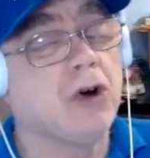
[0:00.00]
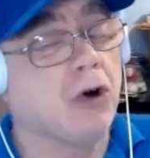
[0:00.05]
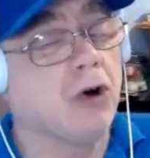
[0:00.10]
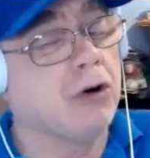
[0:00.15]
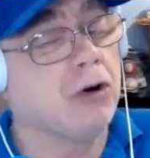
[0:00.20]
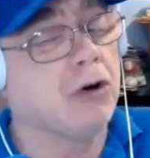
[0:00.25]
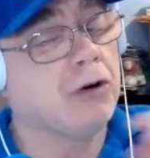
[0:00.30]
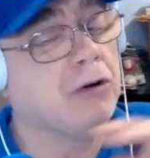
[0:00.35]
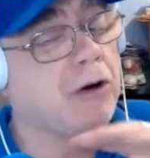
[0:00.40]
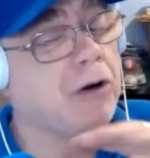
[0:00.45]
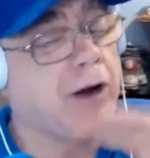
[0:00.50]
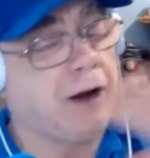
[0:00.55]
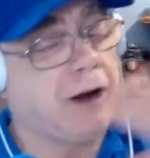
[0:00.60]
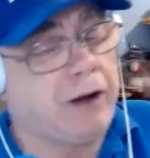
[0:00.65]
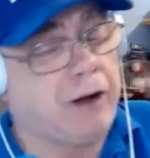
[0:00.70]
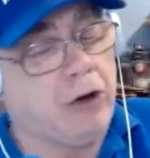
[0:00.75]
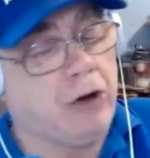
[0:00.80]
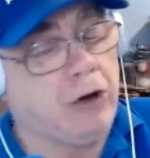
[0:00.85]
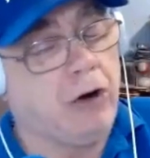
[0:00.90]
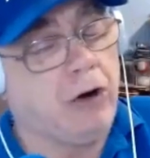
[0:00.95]
or
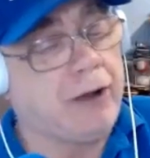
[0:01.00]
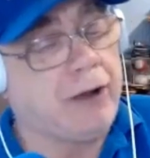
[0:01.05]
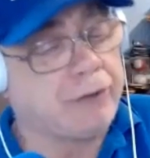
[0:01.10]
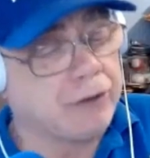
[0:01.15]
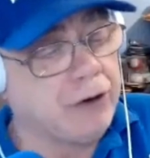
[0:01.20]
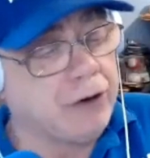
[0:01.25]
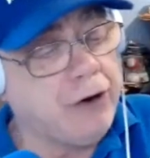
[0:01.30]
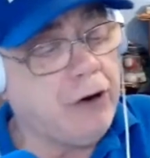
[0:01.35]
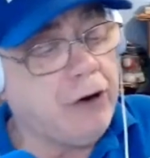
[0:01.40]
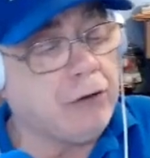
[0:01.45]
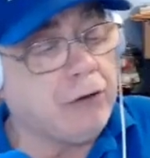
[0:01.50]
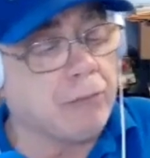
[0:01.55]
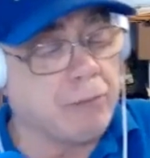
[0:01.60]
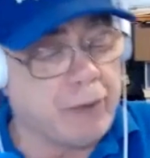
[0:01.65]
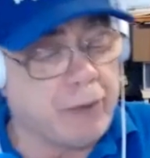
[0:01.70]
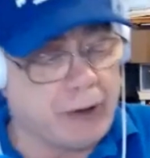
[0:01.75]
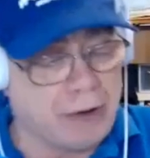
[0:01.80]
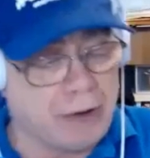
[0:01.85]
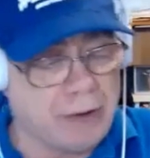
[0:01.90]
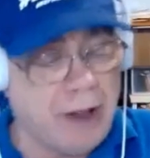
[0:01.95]
as an adult,
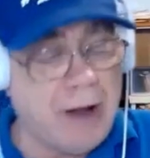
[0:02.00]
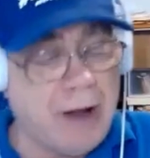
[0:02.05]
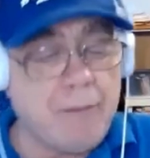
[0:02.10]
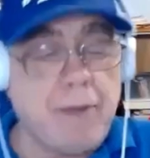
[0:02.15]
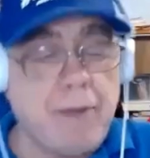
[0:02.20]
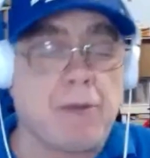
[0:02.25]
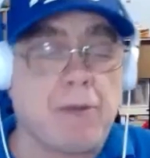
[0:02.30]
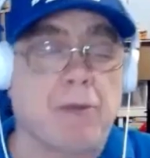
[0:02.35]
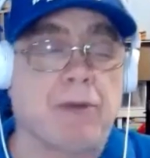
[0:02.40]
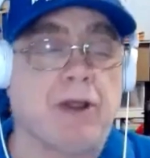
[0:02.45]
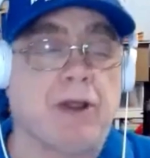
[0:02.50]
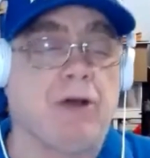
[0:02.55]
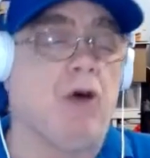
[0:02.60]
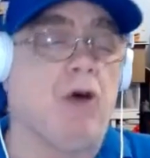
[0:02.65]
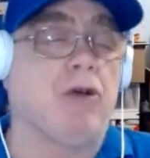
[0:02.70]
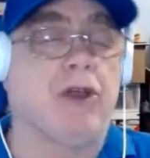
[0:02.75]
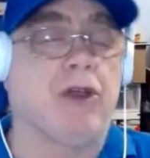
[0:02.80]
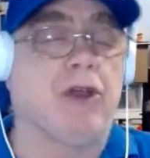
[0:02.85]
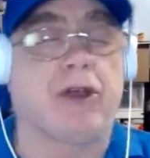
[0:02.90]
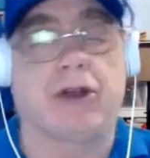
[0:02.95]
because a lot of people believe,
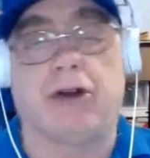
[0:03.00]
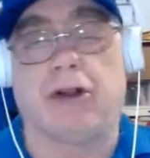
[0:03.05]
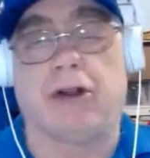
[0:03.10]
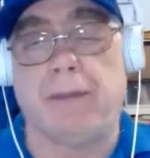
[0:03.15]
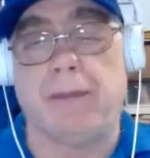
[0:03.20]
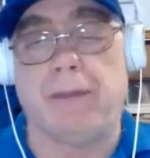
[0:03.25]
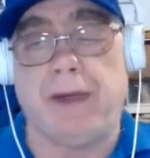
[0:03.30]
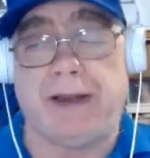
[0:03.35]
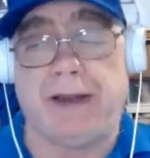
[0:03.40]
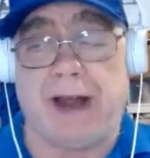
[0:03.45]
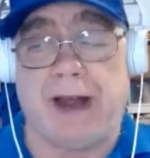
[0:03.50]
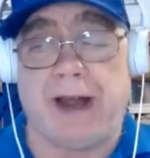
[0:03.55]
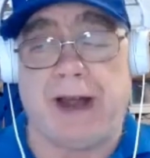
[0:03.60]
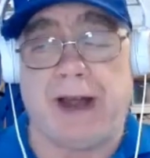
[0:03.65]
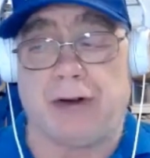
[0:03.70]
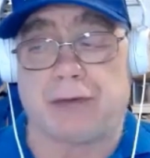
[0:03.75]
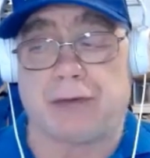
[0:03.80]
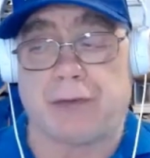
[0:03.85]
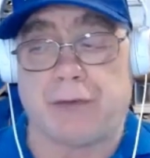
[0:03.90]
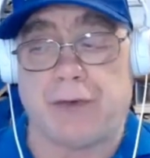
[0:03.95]
oh, you can only be
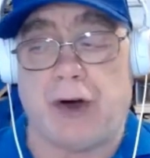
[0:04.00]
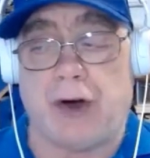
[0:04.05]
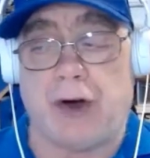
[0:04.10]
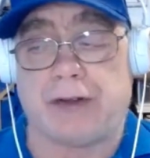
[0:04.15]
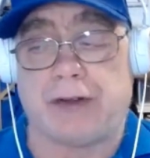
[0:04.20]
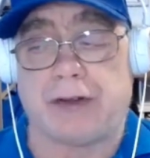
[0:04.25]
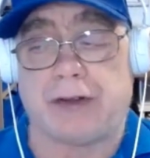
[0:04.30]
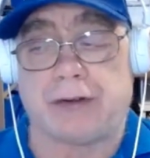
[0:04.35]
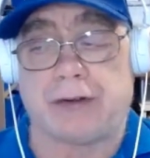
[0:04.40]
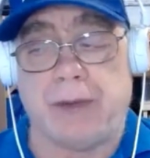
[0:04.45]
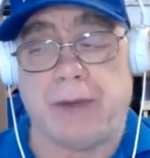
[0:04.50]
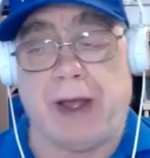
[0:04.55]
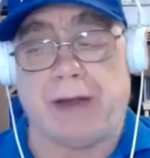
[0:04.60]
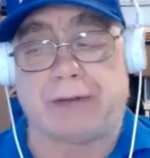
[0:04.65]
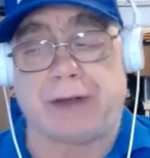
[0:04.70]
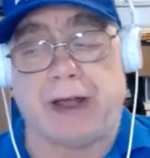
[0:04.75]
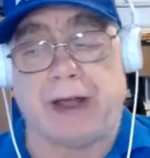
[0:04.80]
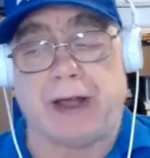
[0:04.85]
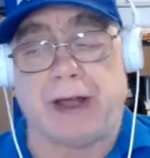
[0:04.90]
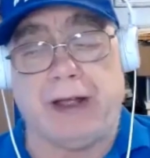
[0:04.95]
diagnosed with autism
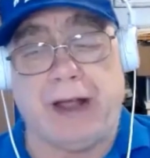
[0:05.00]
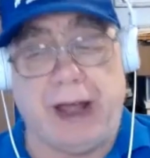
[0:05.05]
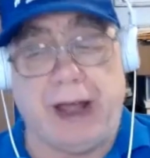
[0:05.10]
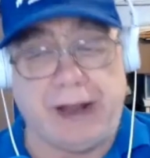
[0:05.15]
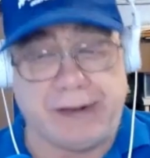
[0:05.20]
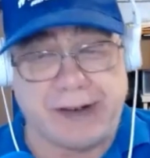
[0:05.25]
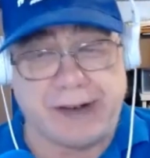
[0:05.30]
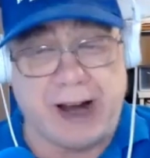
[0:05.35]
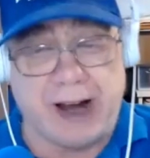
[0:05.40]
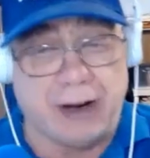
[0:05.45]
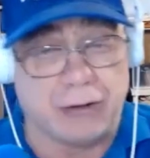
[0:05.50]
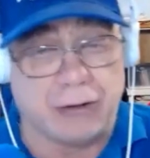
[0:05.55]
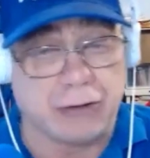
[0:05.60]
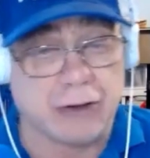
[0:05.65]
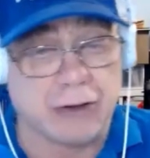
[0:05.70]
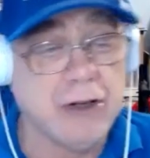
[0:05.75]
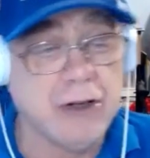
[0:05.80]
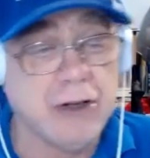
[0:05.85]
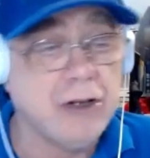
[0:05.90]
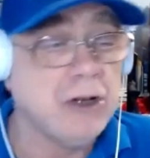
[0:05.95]
as a child.